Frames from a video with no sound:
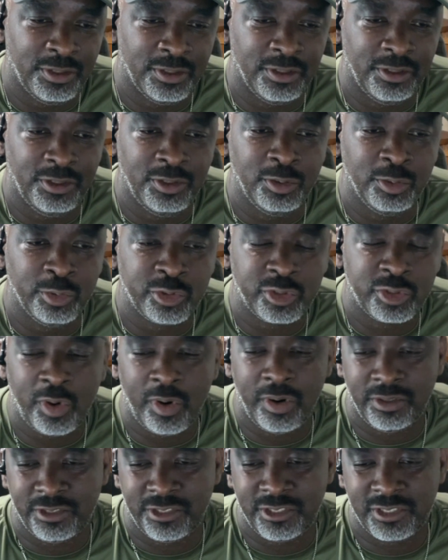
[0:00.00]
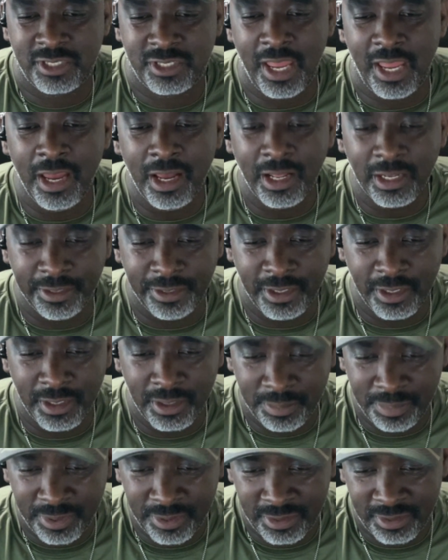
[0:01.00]
you start scaling
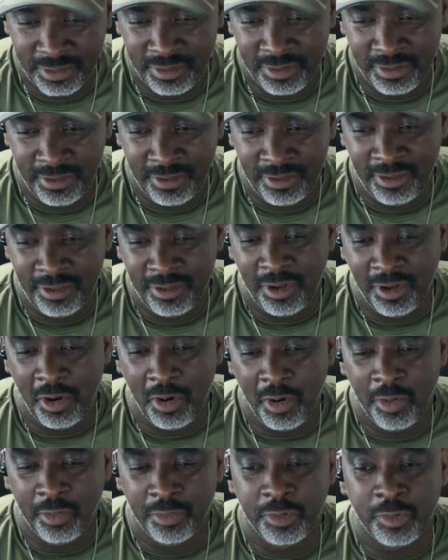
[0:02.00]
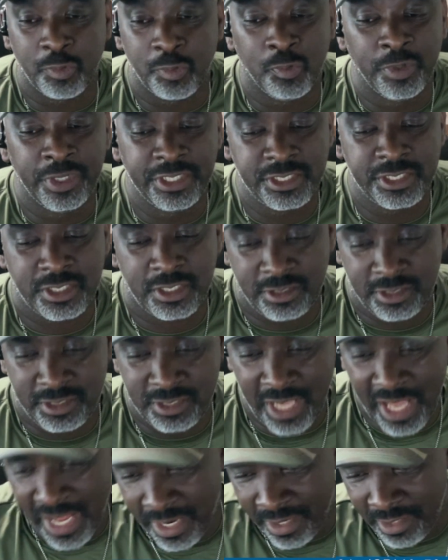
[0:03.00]
up on the risk
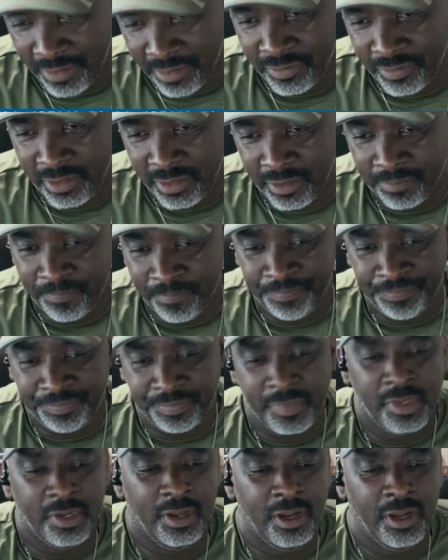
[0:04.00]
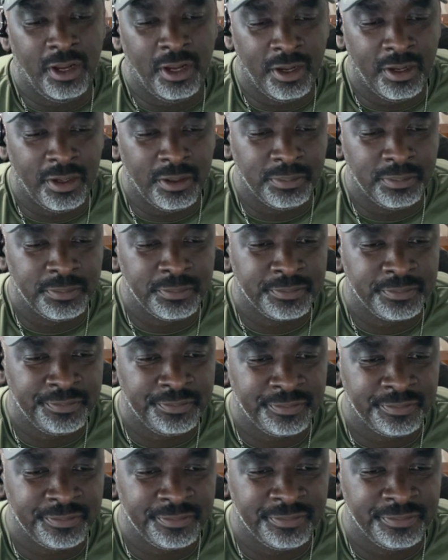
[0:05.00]
side of it. Um,
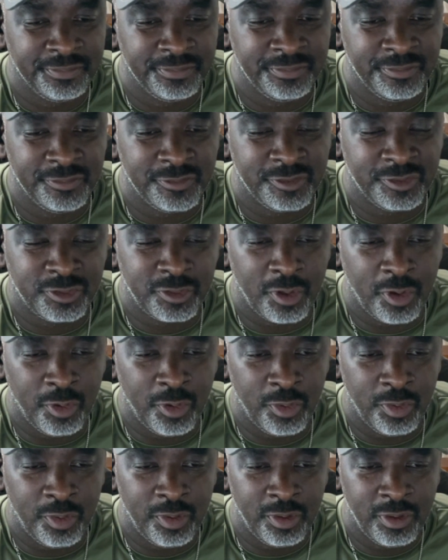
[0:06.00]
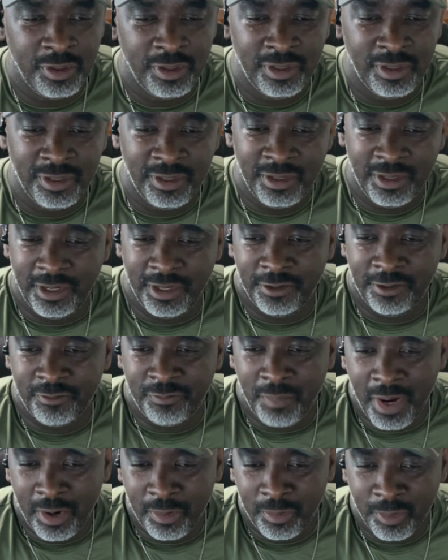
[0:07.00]
so if
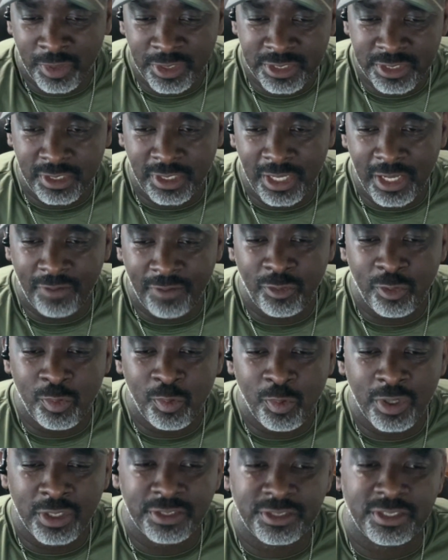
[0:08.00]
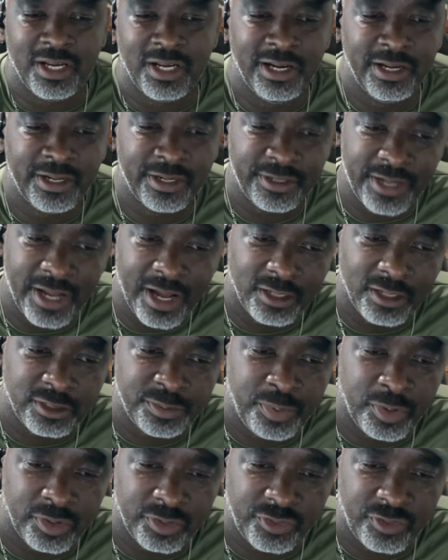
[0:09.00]
my risk level was a hundred dollars
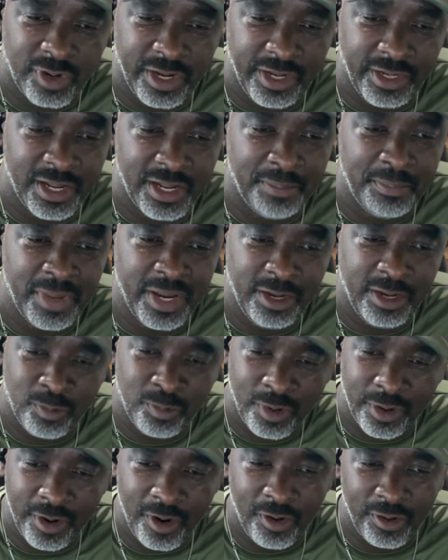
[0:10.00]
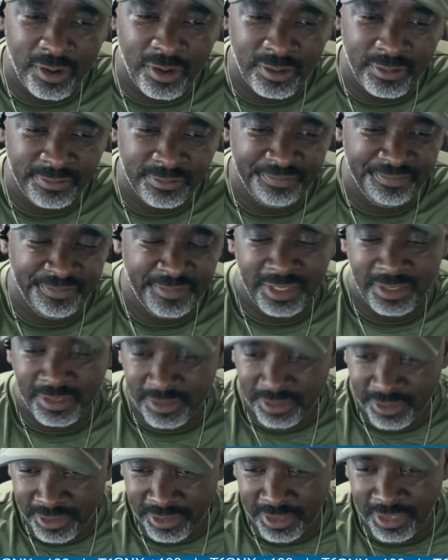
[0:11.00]
per trade and I made one R, then
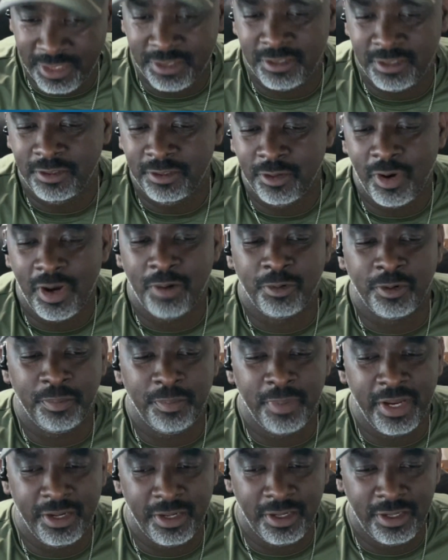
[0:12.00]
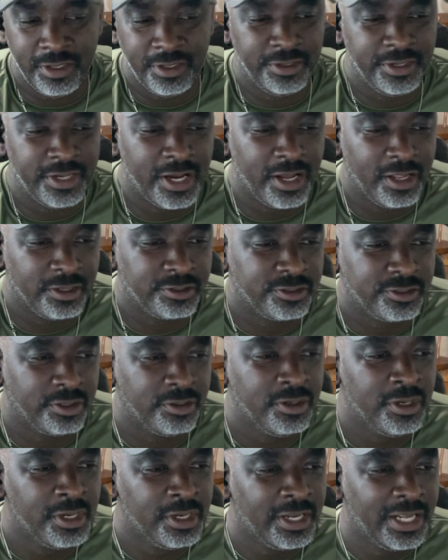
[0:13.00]
it's just easy. You know, I would have made a hundred dollars. So
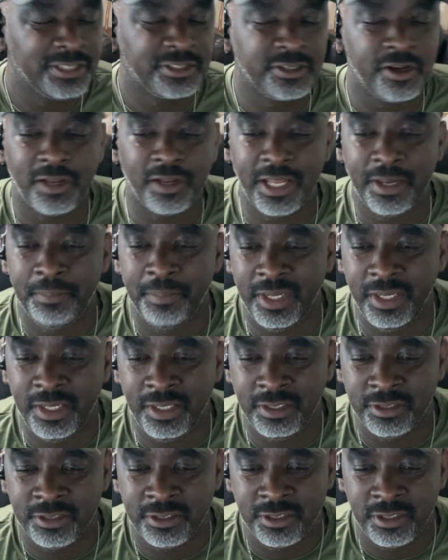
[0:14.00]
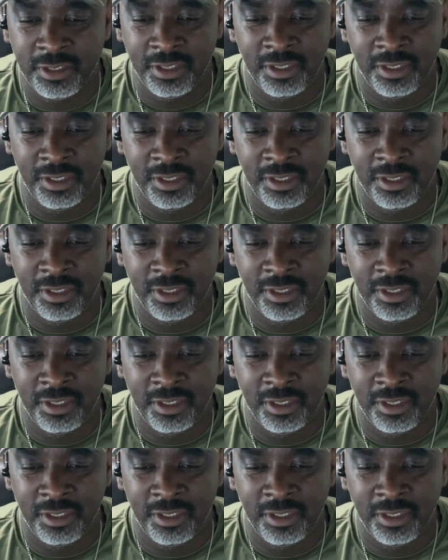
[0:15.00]
that's all that means.